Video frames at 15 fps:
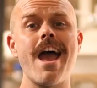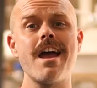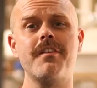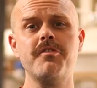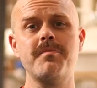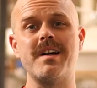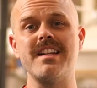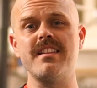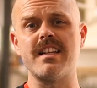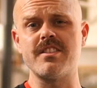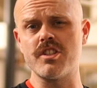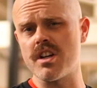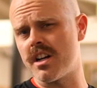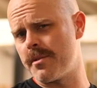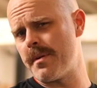Hey everybody,
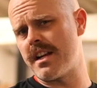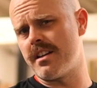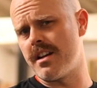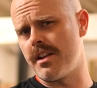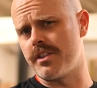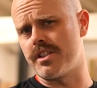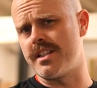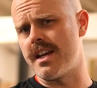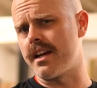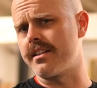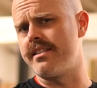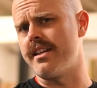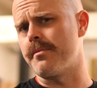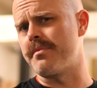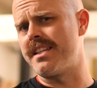let's talk about another
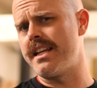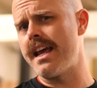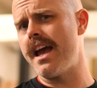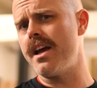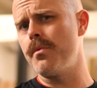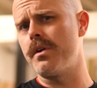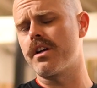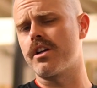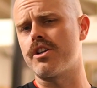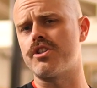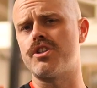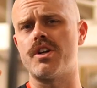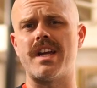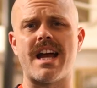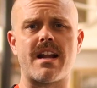tech tip. Today we are gonna
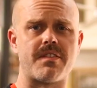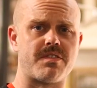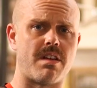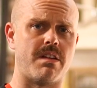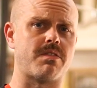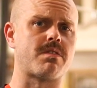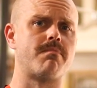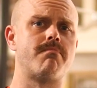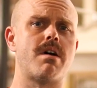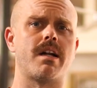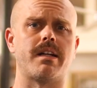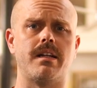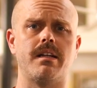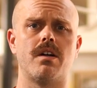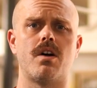show you how to save some
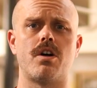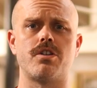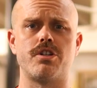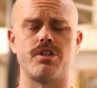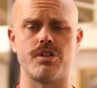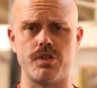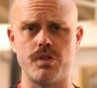money on your